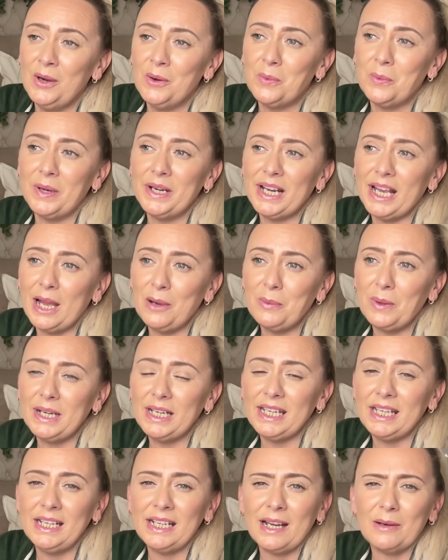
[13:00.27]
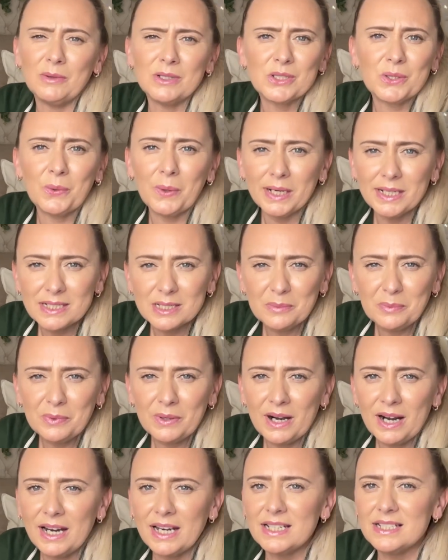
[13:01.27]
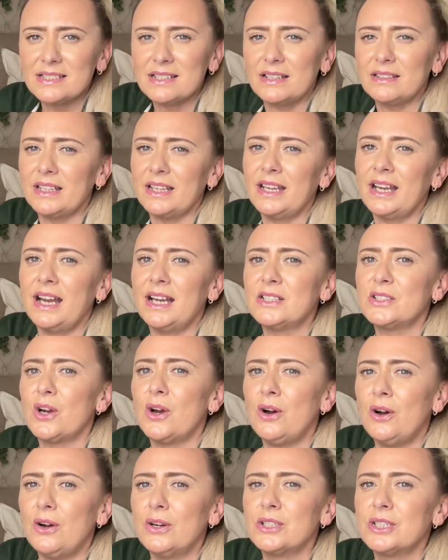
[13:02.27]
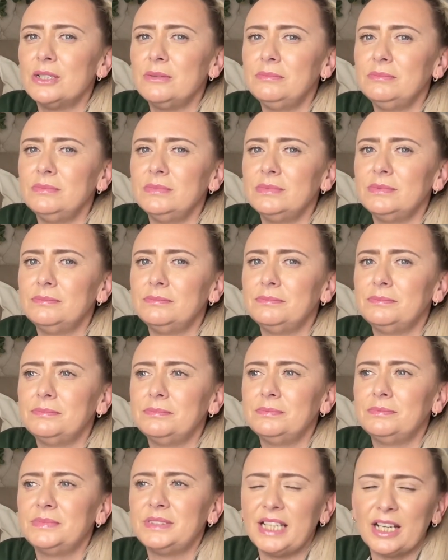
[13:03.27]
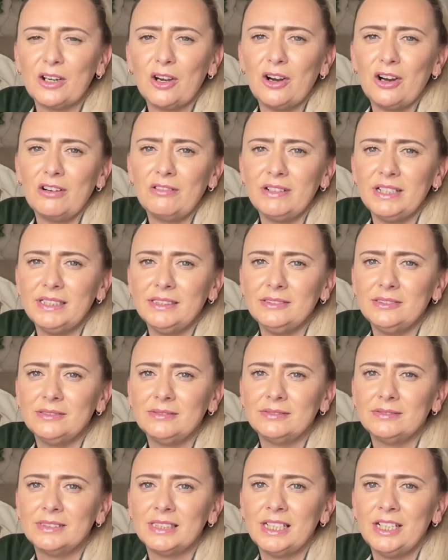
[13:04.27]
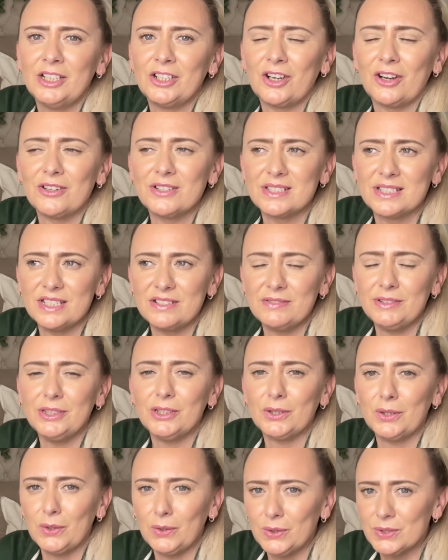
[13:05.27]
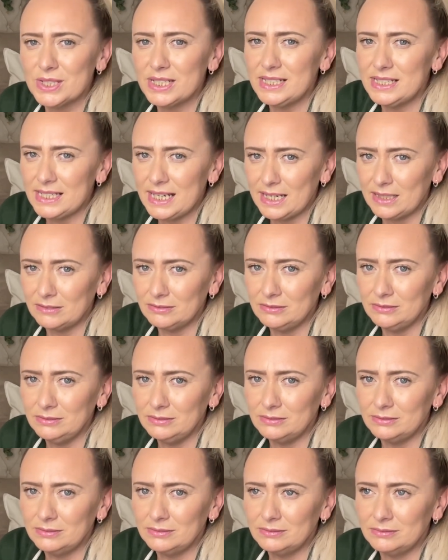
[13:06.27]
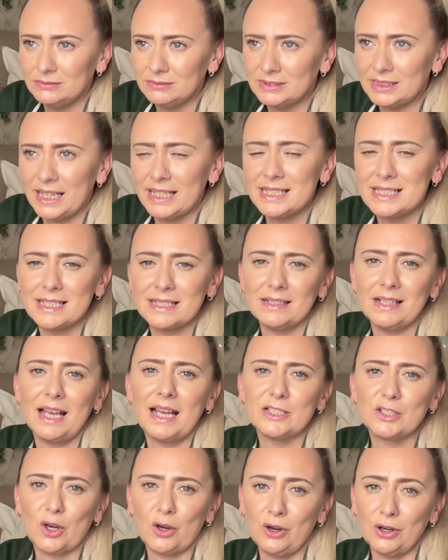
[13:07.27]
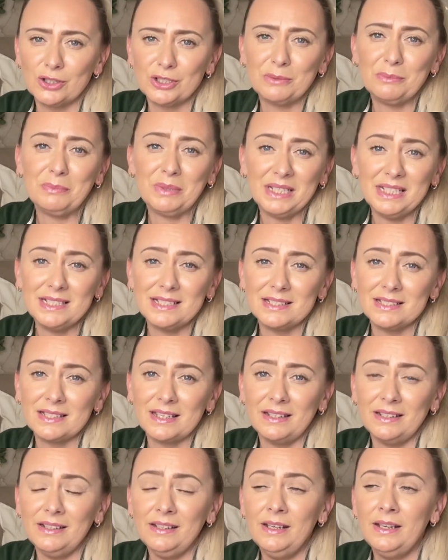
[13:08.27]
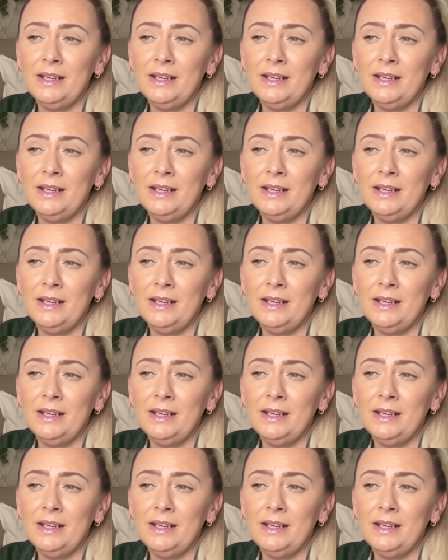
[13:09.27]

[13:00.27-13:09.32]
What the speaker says: When I went in, I was quite surprised that they had autumn decor in. Considering the closing down, they still had autumn pieces in.